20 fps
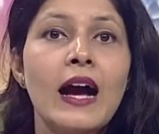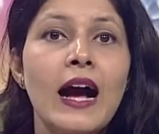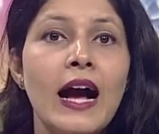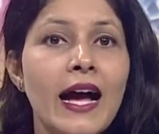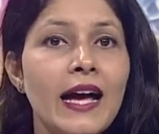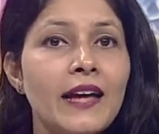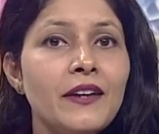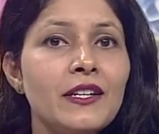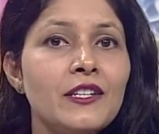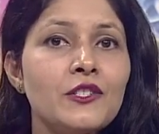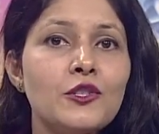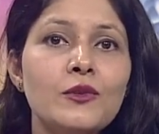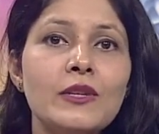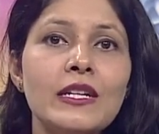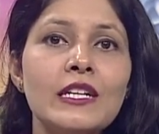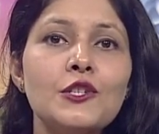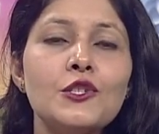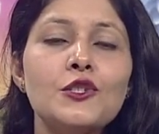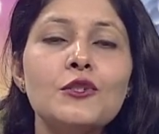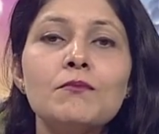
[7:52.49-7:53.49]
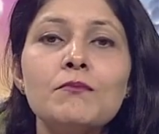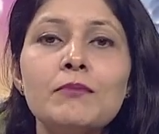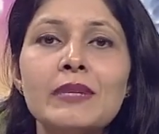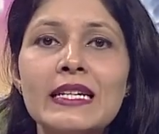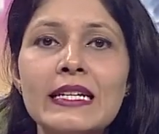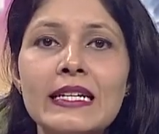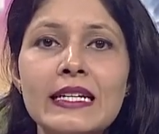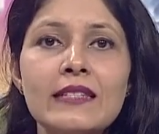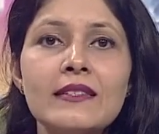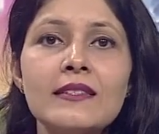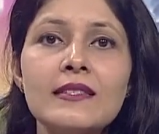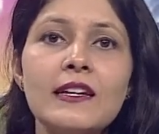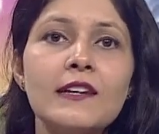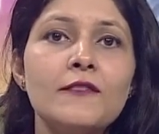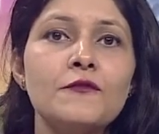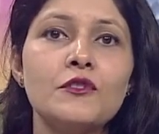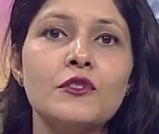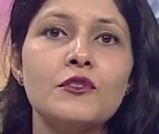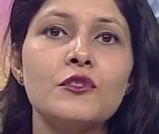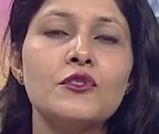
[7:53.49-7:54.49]
Higher education begins
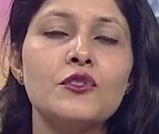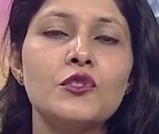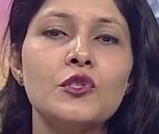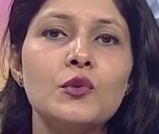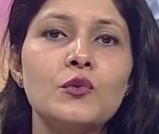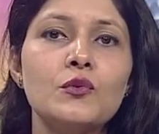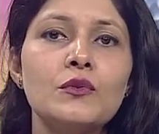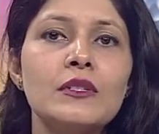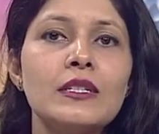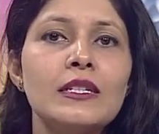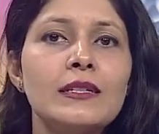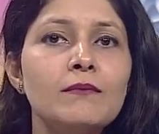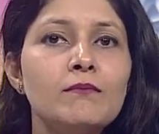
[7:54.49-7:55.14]
after a student